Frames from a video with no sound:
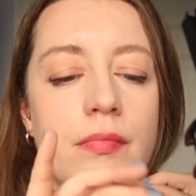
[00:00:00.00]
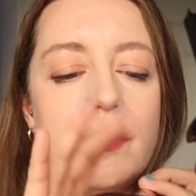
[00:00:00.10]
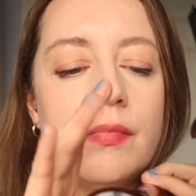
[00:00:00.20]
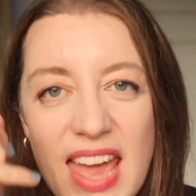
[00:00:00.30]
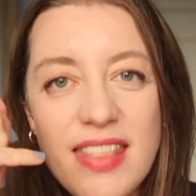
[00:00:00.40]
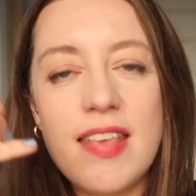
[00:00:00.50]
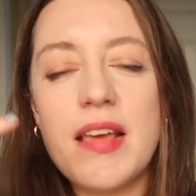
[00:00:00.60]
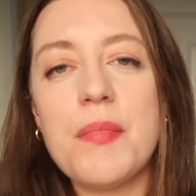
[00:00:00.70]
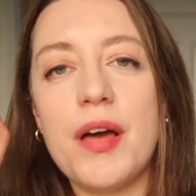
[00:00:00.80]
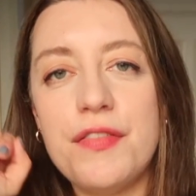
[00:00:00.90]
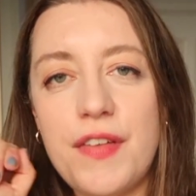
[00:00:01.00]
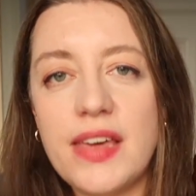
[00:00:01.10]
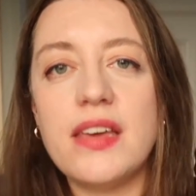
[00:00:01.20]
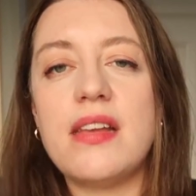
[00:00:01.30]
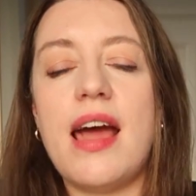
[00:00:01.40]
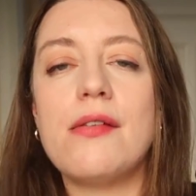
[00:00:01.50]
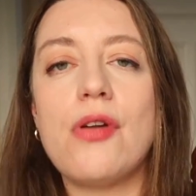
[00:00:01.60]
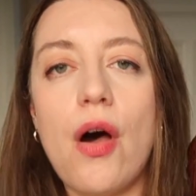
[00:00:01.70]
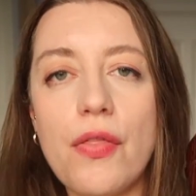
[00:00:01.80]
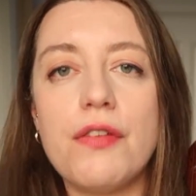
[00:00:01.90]
Hitting my finger down
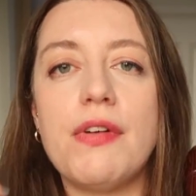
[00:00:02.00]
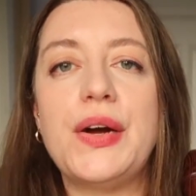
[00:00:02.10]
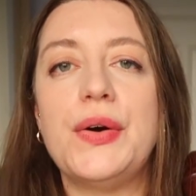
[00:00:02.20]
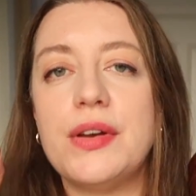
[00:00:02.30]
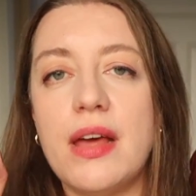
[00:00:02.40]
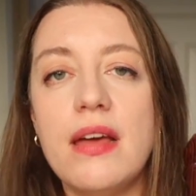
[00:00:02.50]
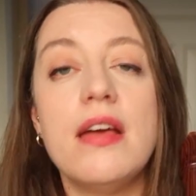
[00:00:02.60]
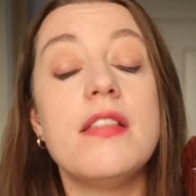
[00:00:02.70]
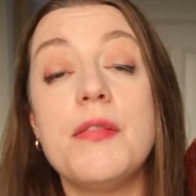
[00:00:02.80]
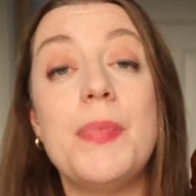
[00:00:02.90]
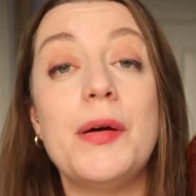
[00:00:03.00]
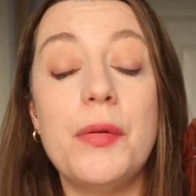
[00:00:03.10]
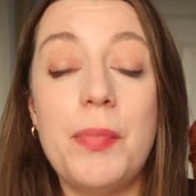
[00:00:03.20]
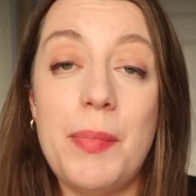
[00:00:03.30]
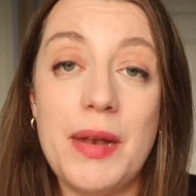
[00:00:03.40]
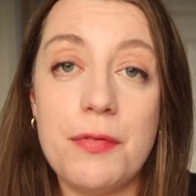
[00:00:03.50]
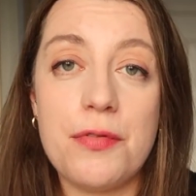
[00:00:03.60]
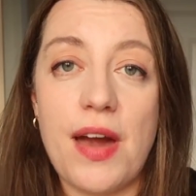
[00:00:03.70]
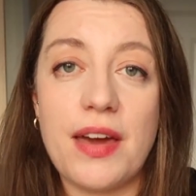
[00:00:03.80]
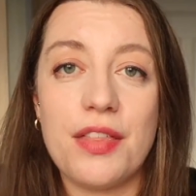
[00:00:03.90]
on the recorder to build up a bit of
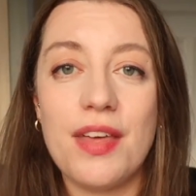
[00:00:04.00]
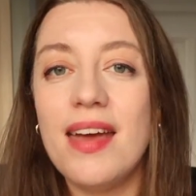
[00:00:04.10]
strength.